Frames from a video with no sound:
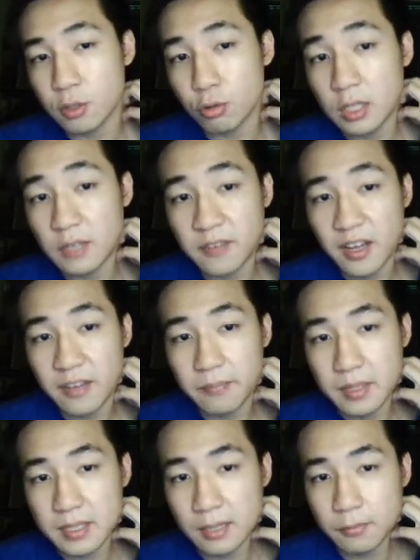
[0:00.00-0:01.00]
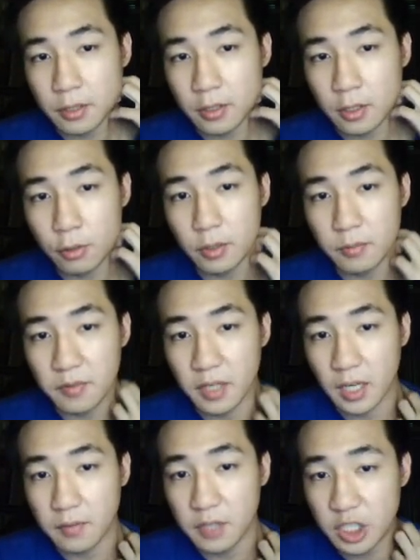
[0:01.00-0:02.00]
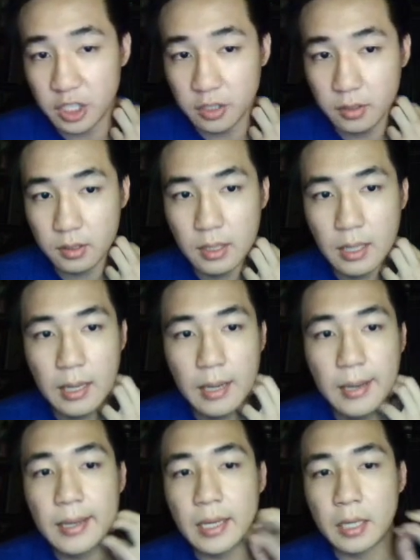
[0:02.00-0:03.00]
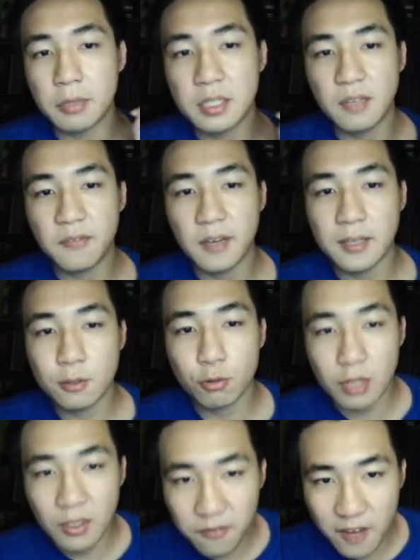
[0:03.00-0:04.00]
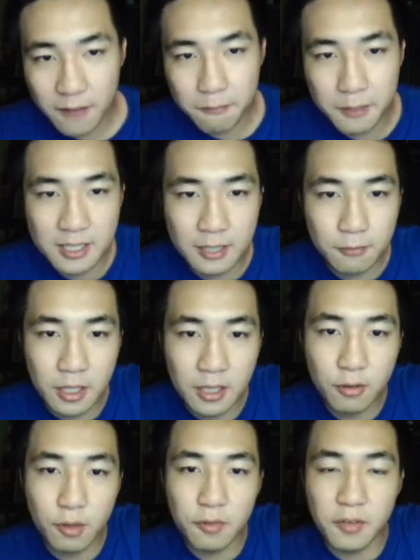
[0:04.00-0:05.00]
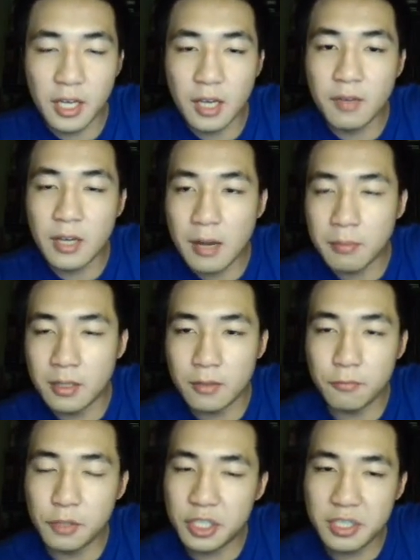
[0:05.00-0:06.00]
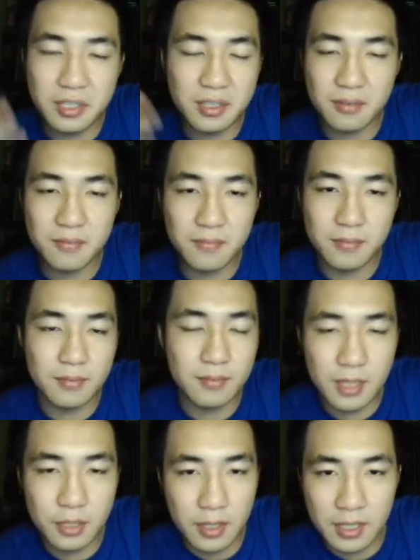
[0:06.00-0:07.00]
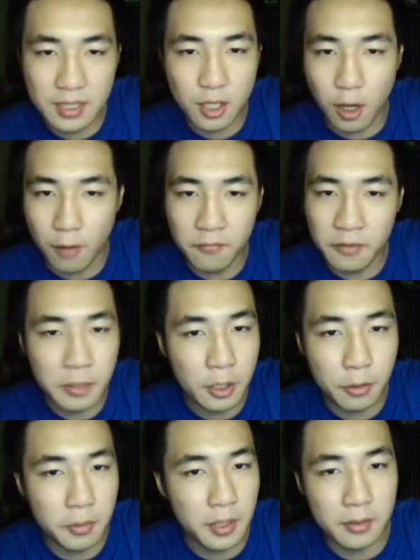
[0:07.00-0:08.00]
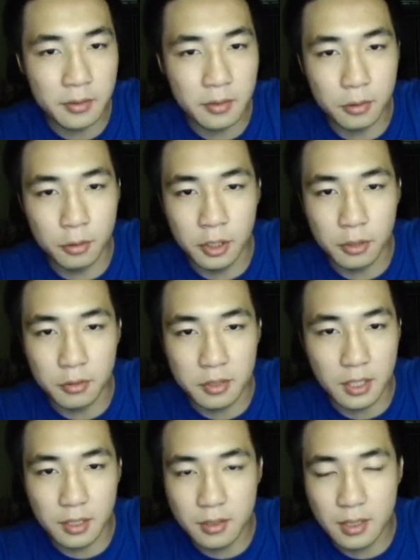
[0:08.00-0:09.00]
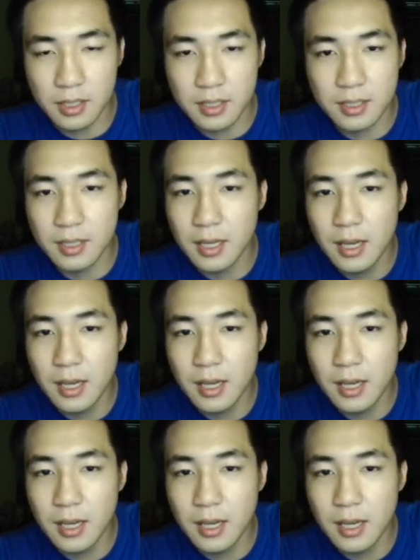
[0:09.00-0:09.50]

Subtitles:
25% when you equip with a heavy shield, increase defense 25% when you equip with a heavy armor, which is, this one is confirm equip one. You don't need to say. This one is